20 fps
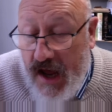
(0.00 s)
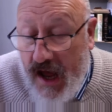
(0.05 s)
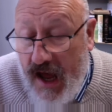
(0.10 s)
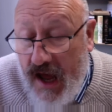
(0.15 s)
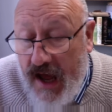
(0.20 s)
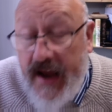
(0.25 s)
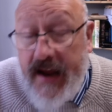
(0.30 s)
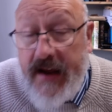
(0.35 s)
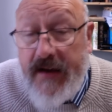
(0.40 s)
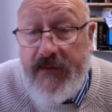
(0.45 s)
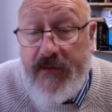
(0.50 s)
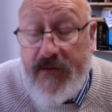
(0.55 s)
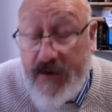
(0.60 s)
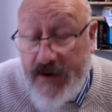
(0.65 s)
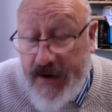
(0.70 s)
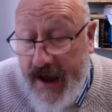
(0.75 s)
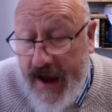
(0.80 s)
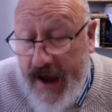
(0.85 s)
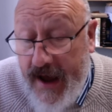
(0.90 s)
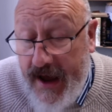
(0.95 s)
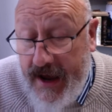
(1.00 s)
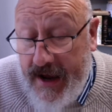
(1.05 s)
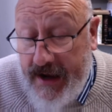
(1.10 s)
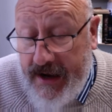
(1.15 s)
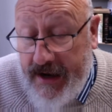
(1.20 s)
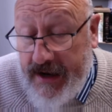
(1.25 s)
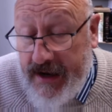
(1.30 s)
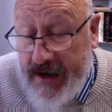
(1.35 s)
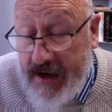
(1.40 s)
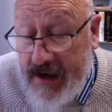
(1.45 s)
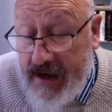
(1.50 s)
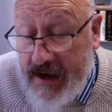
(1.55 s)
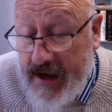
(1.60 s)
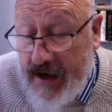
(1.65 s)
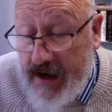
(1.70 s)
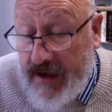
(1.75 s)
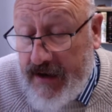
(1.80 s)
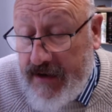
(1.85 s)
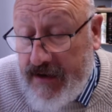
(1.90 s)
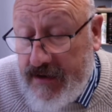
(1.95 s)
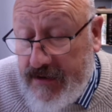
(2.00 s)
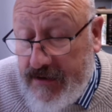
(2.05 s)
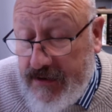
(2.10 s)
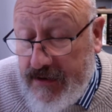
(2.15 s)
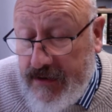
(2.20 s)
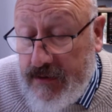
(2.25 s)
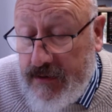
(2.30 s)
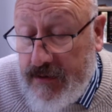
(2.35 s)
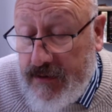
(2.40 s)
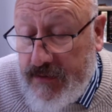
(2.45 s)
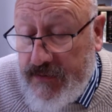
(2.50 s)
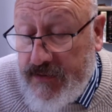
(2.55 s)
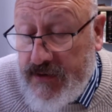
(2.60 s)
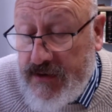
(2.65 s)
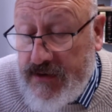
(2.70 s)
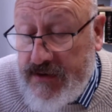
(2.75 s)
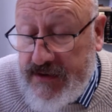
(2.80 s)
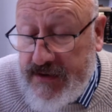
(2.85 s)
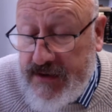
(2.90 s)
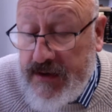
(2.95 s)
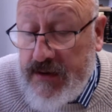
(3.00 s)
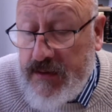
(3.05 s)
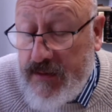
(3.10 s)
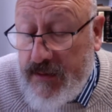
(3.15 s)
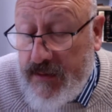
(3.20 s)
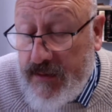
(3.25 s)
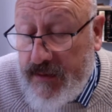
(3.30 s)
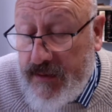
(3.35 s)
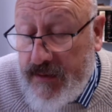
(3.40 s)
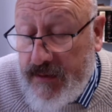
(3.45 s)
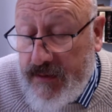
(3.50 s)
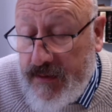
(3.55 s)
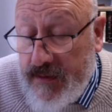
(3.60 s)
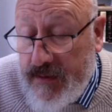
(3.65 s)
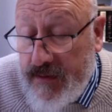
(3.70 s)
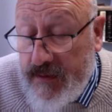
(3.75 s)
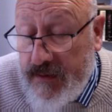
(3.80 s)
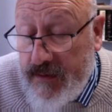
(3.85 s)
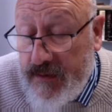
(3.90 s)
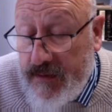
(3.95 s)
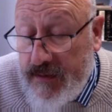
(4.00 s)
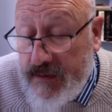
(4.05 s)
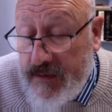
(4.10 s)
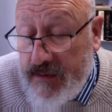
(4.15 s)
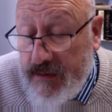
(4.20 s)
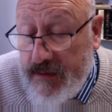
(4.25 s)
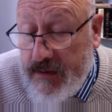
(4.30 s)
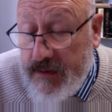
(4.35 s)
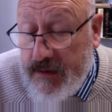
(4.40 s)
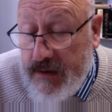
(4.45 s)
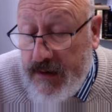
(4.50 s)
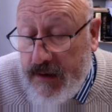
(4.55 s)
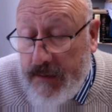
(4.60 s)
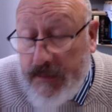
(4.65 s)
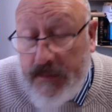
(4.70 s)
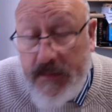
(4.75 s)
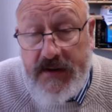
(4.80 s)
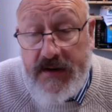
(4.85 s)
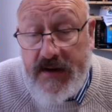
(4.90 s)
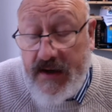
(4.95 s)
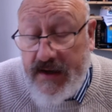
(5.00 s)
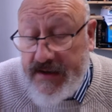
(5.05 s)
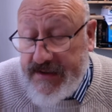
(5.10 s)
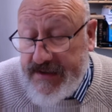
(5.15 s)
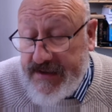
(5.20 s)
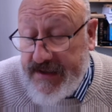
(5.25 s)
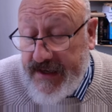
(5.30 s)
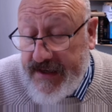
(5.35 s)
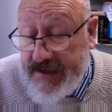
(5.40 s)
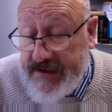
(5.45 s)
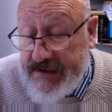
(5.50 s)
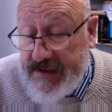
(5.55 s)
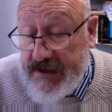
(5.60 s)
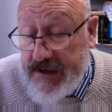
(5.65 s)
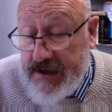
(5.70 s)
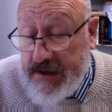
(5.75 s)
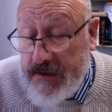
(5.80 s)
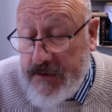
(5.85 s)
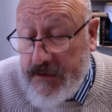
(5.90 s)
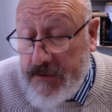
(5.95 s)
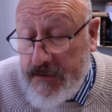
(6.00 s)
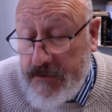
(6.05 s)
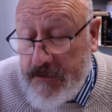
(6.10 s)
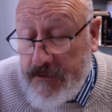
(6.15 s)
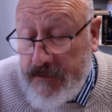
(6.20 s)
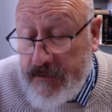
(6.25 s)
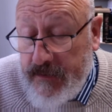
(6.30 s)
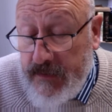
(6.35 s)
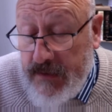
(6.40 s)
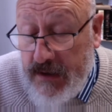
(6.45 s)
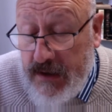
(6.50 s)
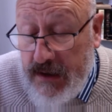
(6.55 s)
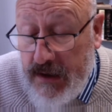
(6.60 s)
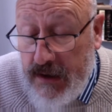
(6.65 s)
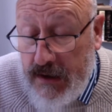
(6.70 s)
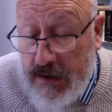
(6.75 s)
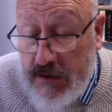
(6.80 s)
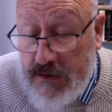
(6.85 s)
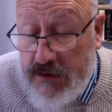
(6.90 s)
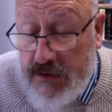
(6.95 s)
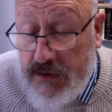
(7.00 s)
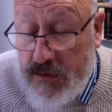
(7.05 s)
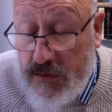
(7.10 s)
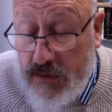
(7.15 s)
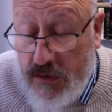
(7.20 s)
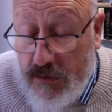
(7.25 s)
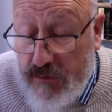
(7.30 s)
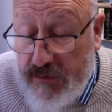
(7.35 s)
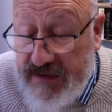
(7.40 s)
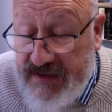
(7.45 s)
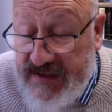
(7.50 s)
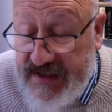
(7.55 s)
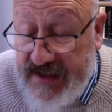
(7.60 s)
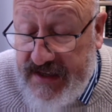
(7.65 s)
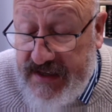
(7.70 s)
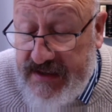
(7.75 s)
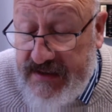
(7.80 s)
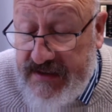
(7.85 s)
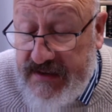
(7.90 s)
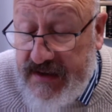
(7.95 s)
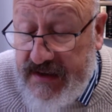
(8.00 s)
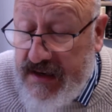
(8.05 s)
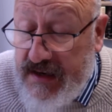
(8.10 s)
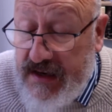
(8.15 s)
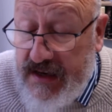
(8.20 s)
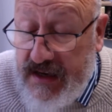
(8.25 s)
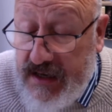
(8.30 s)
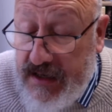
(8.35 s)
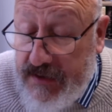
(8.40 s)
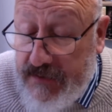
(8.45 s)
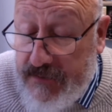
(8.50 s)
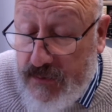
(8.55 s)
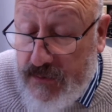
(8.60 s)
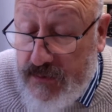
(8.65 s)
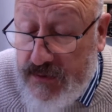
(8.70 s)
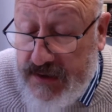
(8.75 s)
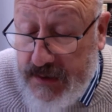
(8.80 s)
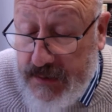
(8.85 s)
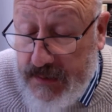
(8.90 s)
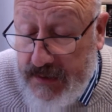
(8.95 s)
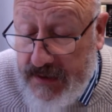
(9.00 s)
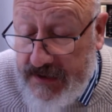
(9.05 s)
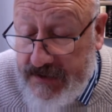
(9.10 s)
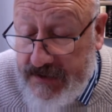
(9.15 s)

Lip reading: eye for an eye, and a tooth for a tooth. But I say to you, do not resist an evildoer.